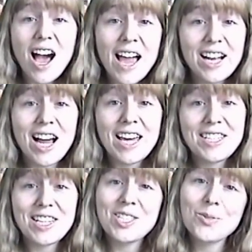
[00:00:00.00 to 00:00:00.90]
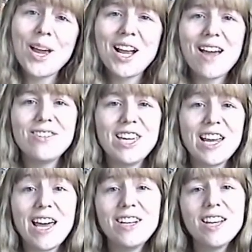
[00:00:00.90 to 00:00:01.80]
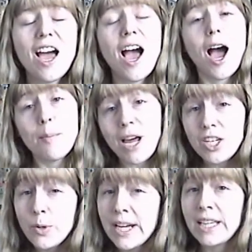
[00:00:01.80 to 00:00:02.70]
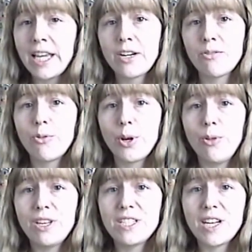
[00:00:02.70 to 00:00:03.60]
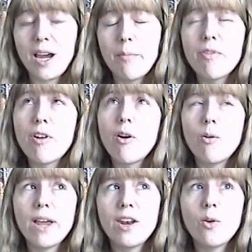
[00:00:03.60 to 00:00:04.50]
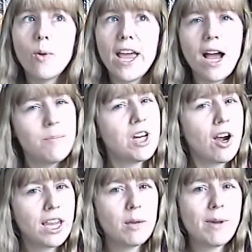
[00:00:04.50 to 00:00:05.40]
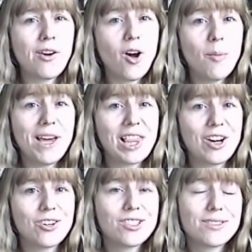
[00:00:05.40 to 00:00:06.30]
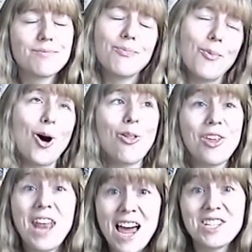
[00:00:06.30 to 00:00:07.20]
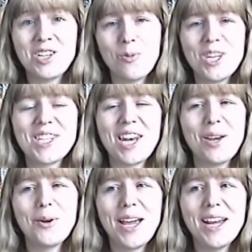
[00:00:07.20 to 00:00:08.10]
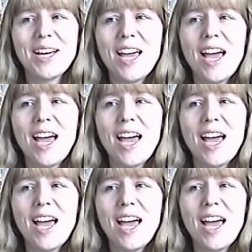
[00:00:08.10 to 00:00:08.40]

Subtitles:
Hi guys, it's Swankivy again. I'm not doing a letter for you this time, though in a way I'm talking about all my letters. All the nasty ones, anyway.